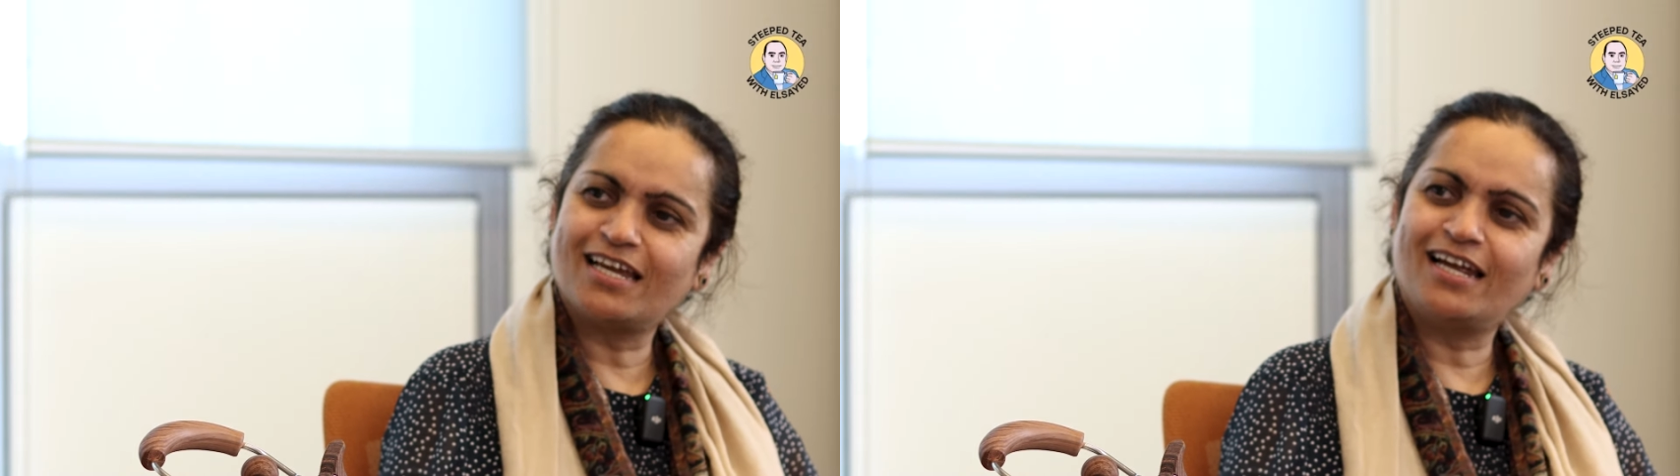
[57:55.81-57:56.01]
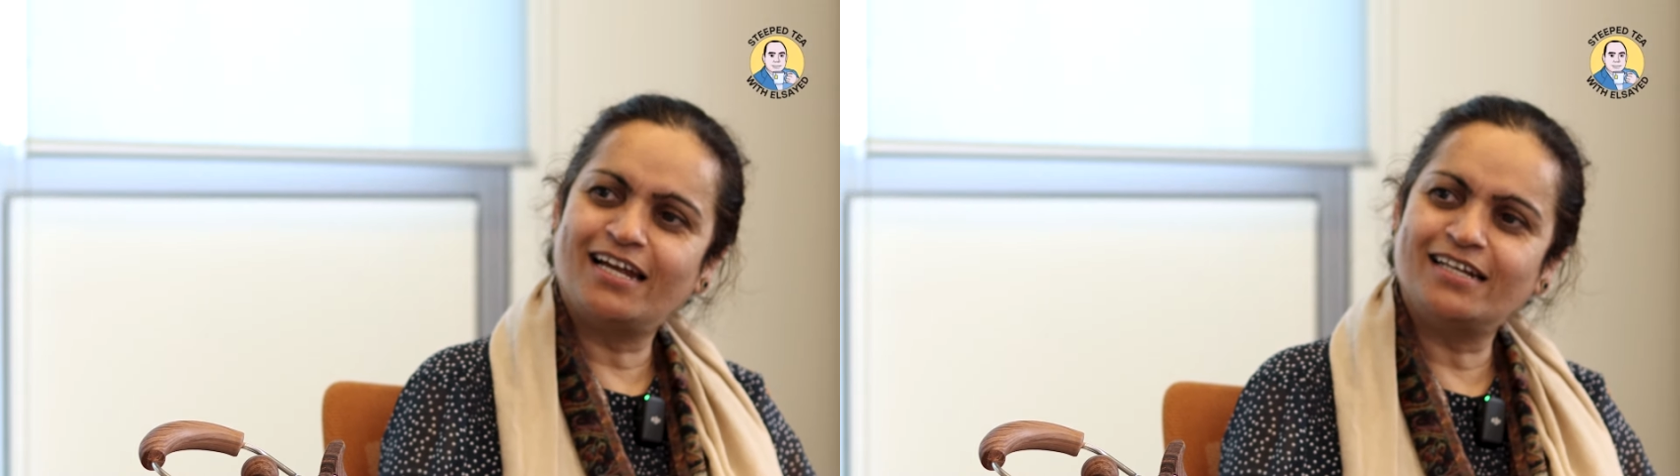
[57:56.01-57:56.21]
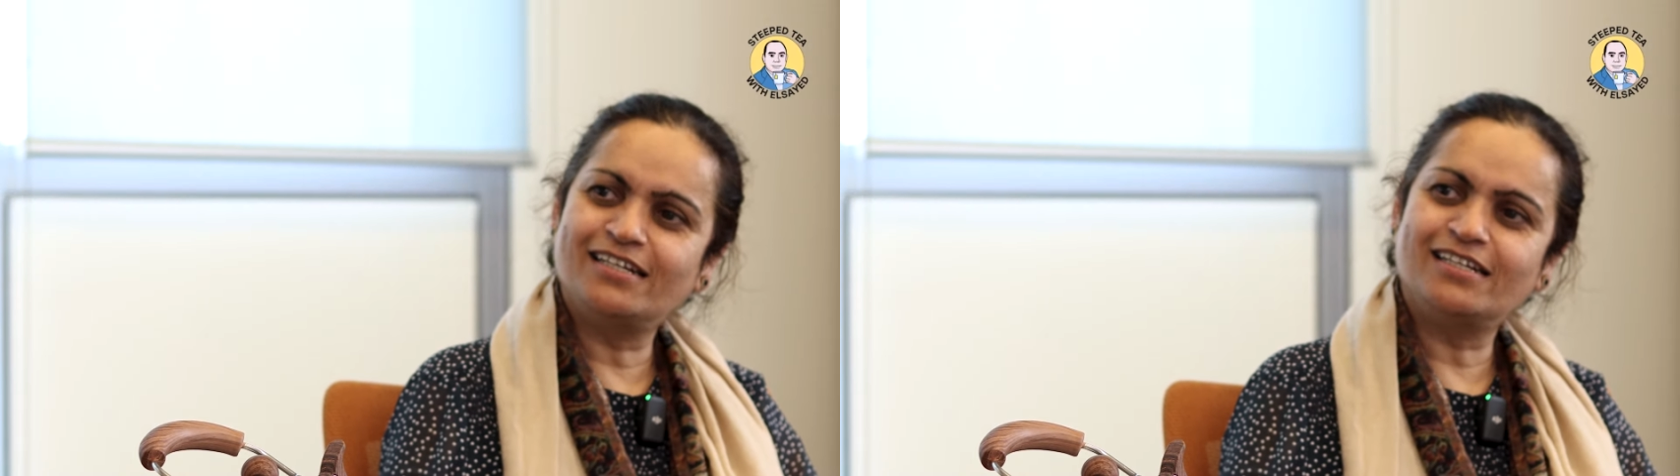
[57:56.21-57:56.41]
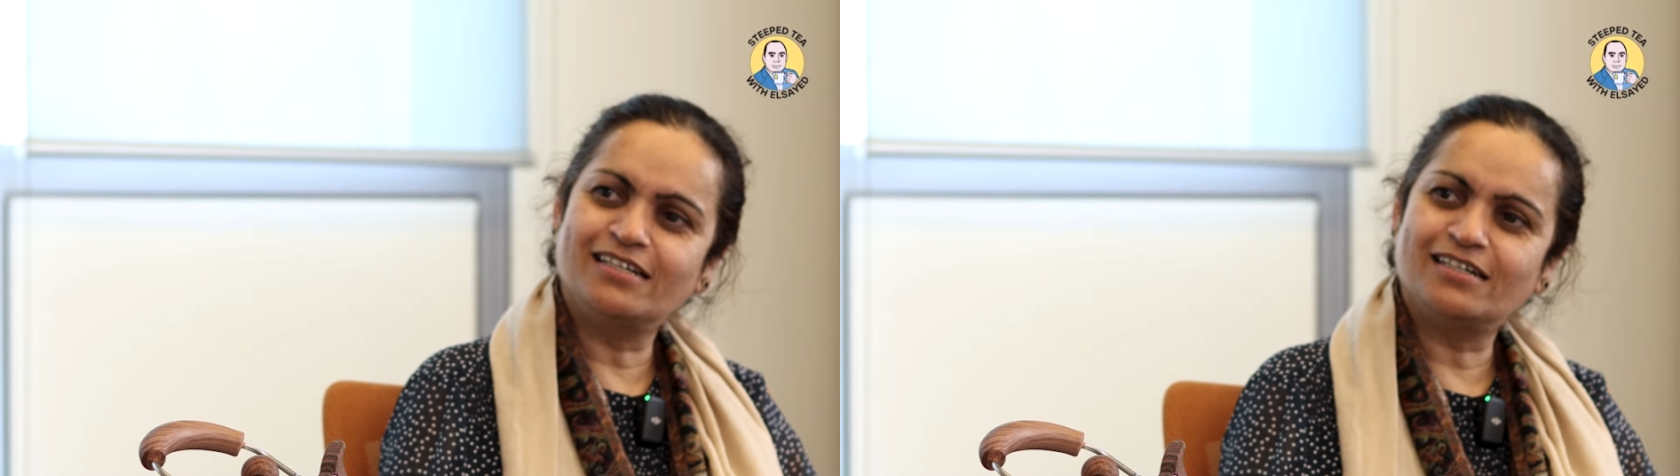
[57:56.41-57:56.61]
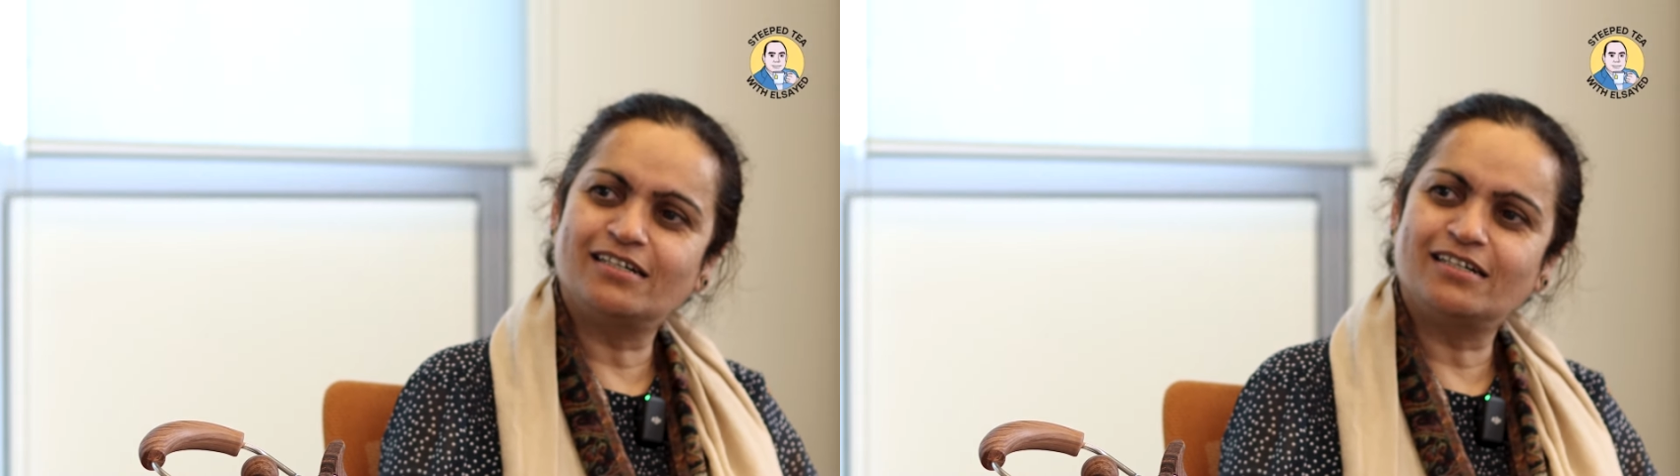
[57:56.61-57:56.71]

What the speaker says: and